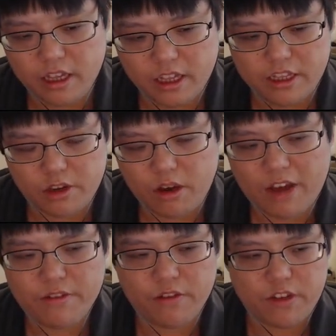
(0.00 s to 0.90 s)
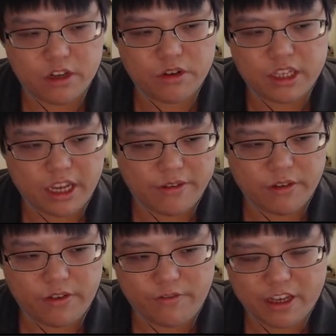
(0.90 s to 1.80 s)
Do you have enough interest, do you have
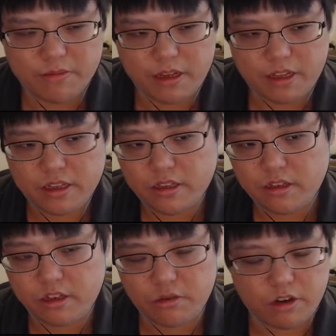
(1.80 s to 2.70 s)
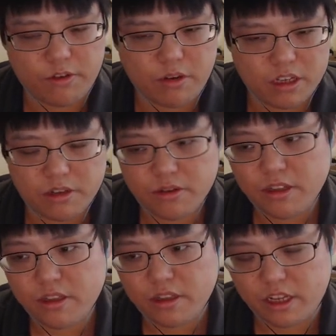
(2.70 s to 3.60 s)
enough investment to do it if you want to do it?
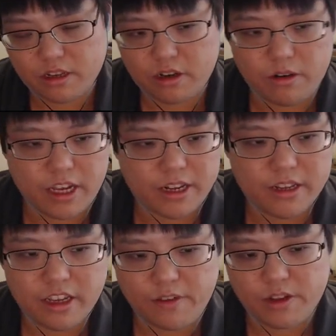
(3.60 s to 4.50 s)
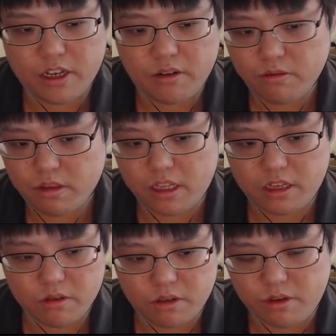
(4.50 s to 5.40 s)
Then go ahead. If you don't, then
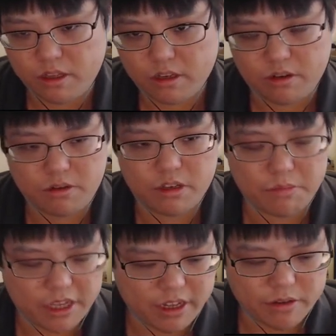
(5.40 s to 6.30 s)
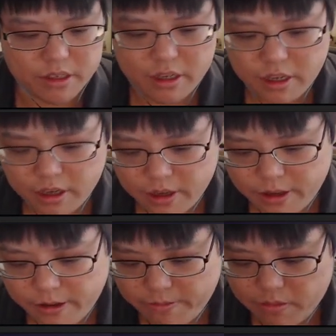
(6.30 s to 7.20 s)
don't do it. Go do something else.
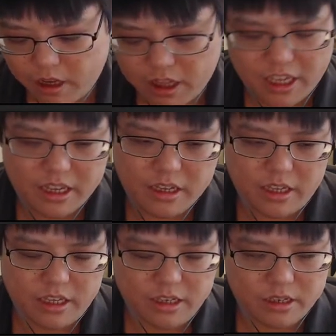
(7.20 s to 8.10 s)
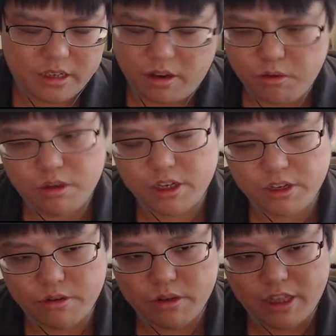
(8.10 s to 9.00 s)
Nothing is owed to
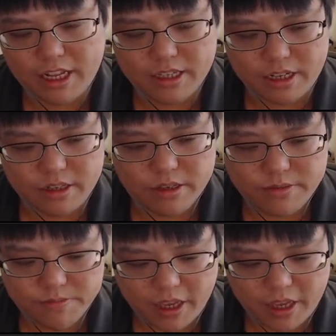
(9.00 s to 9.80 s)
you in that sense.